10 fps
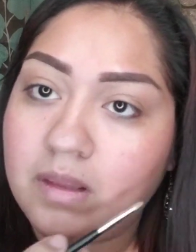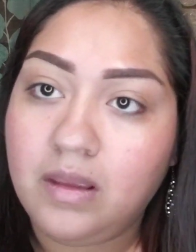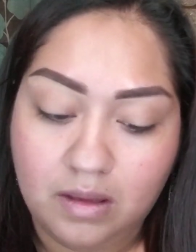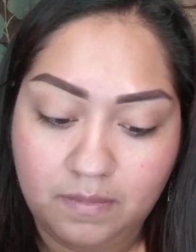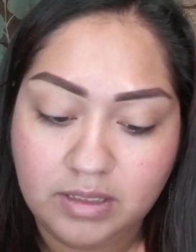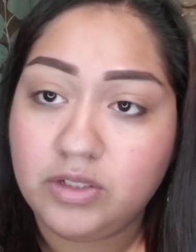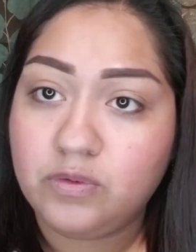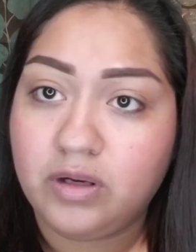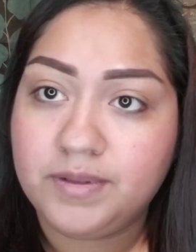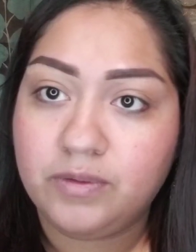And my son just woke
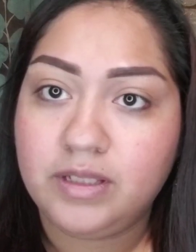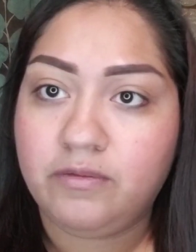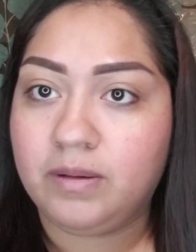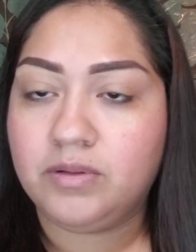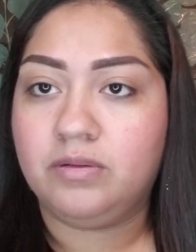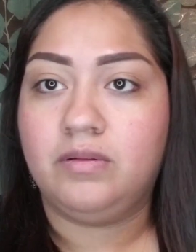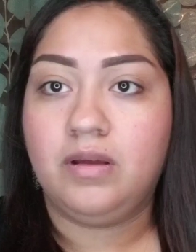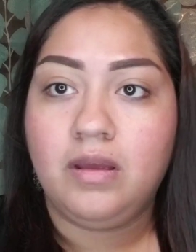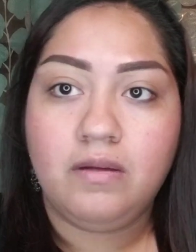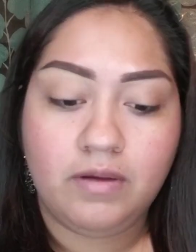up, so we'll see if we're able to
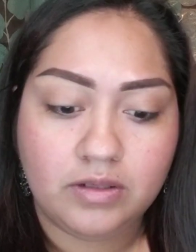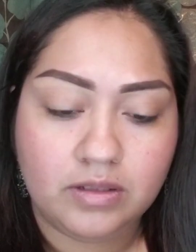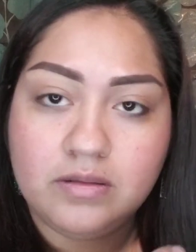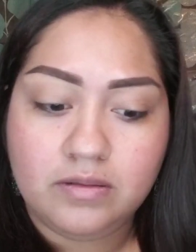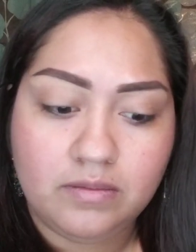finish this.